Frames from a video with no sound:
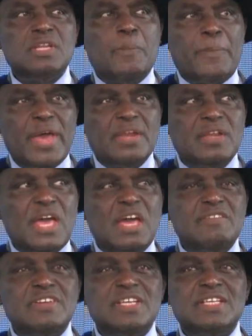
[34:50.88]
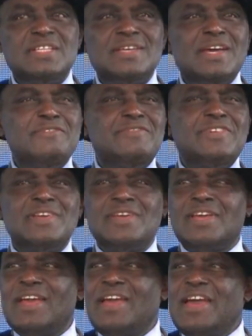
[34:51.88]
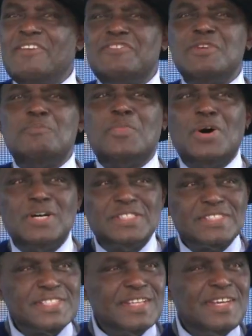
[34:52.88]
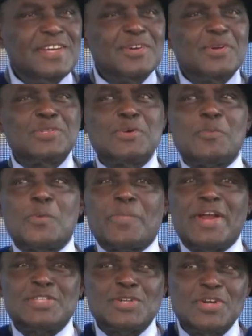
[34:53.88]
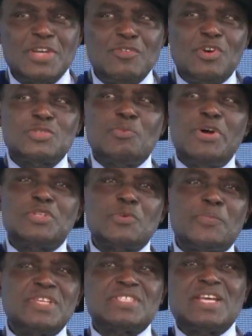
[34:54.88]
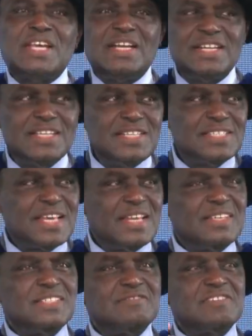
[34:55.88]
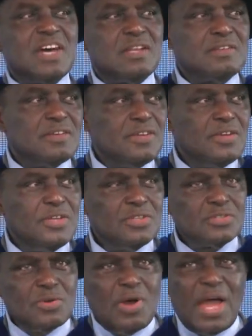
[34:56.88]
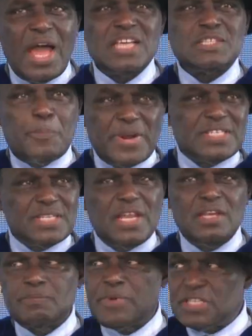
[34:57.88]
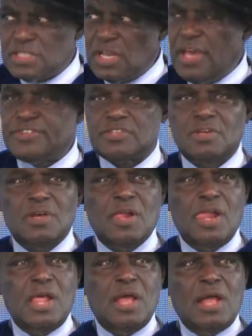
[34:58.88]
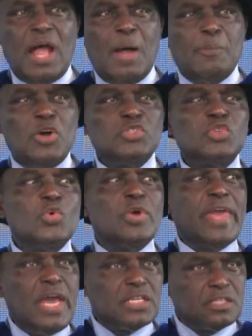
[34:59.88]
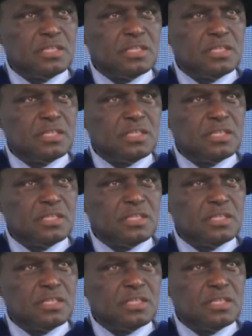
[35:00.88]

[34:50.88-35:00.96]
depend every month, go to the proprietor, give us money to pay salaries and all of that. So I asked the president, how much do you get